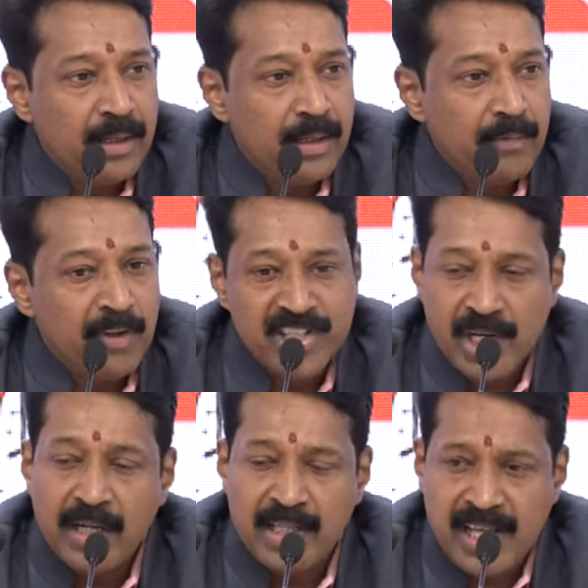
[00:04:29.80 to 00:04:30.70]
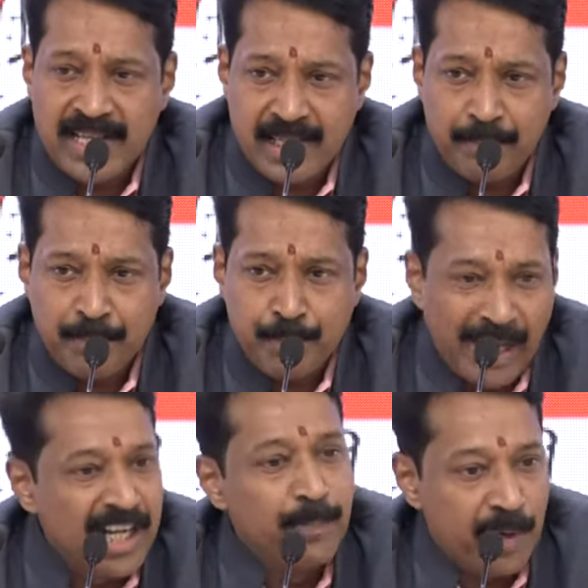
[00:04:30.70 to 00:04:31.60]
We start this as a
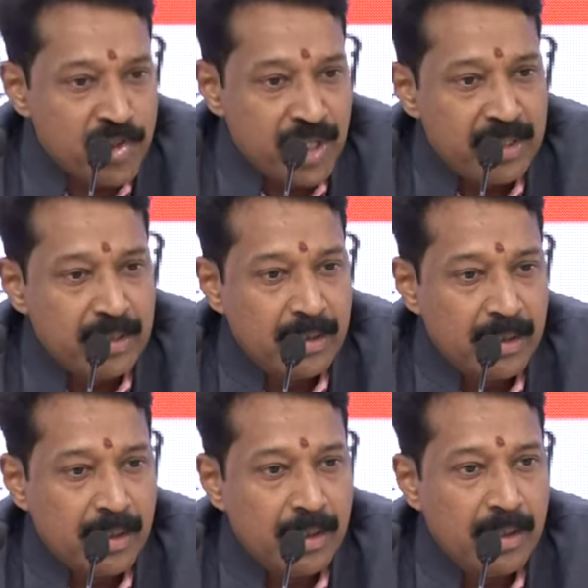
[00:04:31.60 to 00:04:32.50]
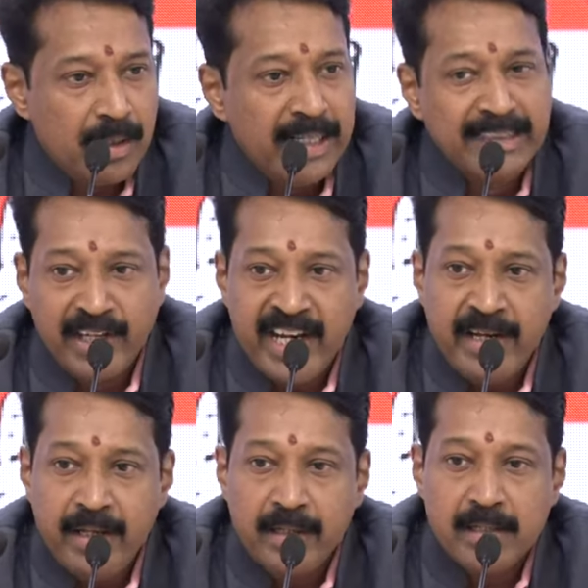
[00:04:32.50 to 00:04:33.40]
pilot project in
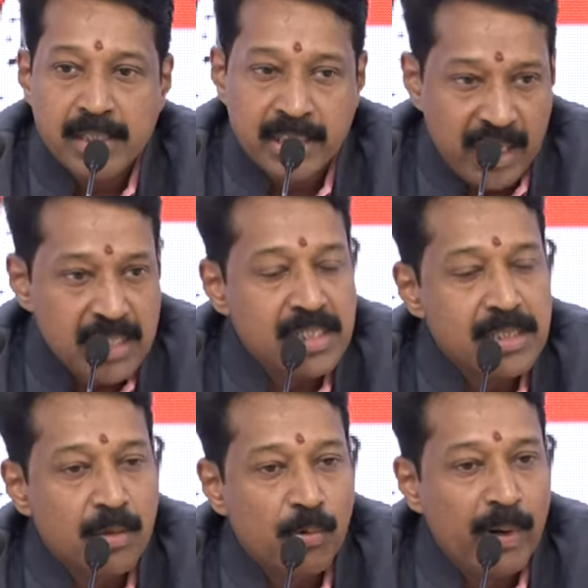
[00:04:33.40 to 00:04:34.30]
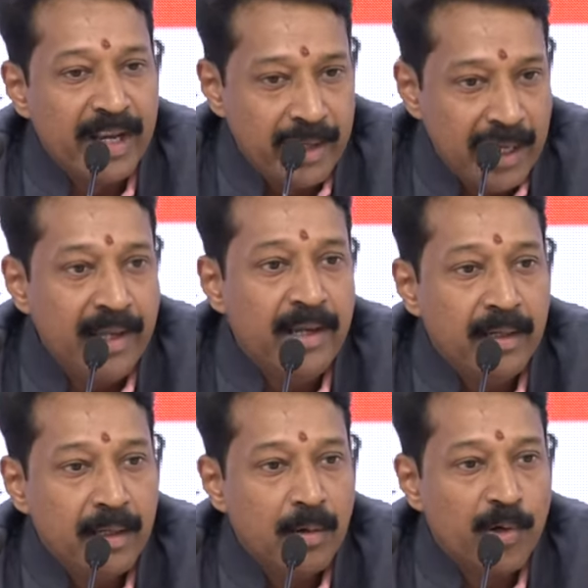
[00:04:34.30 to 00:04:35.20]
three cities, one in Delhi,
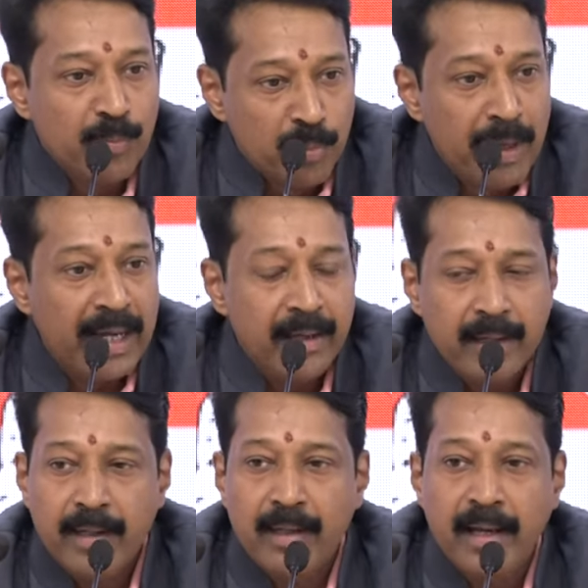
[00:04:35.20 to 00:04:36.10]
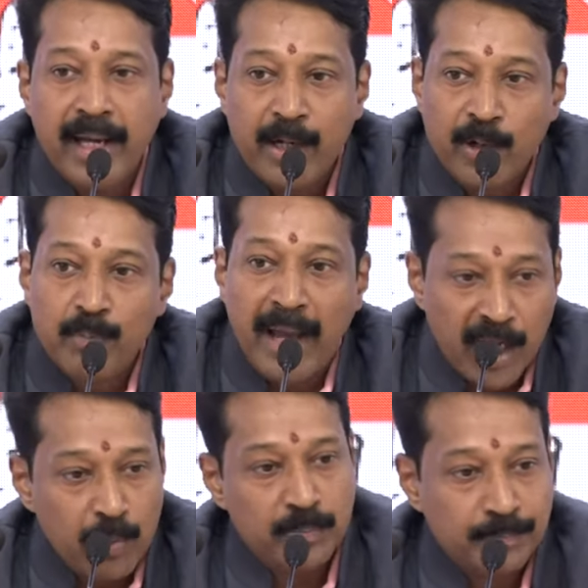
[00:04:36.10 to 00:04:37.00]
one in Mumbai, and one in Bangalore.